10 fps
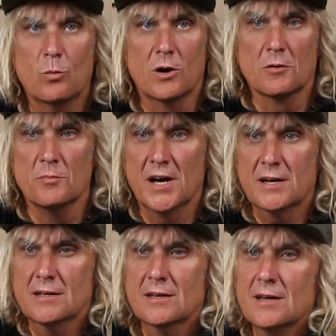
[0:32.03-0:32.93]
Welcome
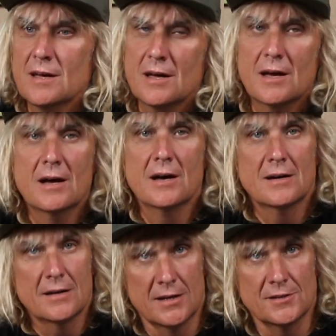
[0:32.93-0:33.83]
back,
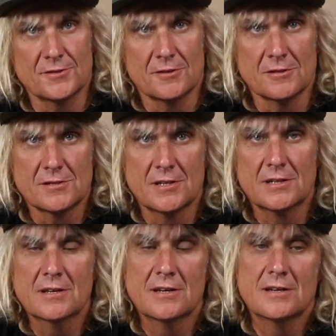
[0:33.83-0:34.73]
Andrew
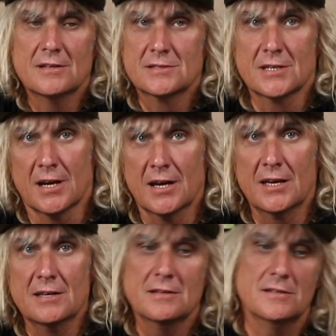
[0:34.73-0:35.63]
Gosling.
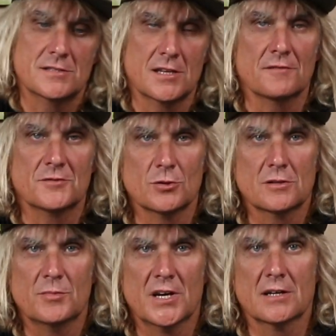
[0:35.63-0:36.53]
Today, instead of
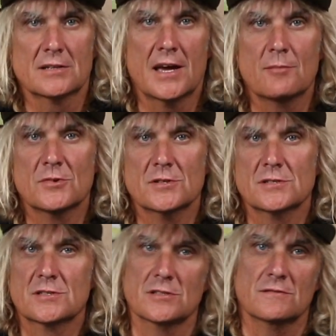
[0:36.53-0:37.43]
talking about
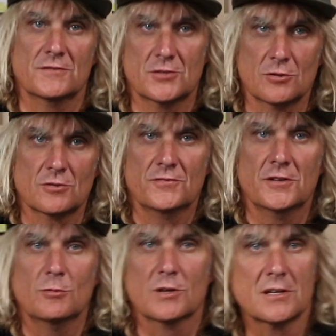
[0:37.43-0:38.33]
cameras and
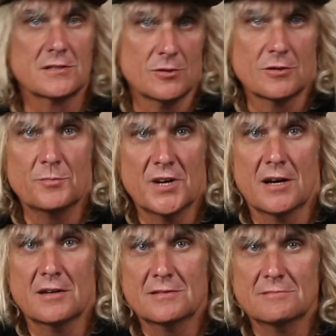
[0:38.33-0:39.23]
photography, we're going to talk
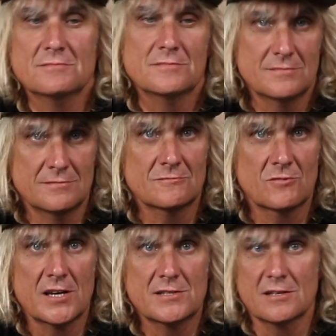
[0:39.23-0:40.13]
about
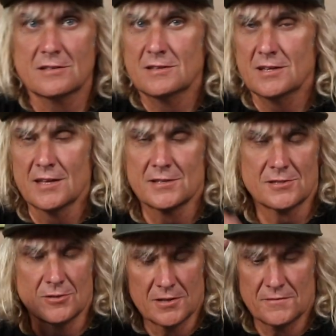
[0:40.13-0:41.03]
racing, the other
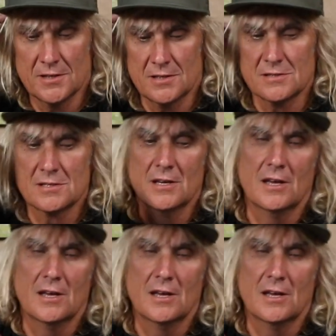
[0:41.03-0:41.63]
side of things.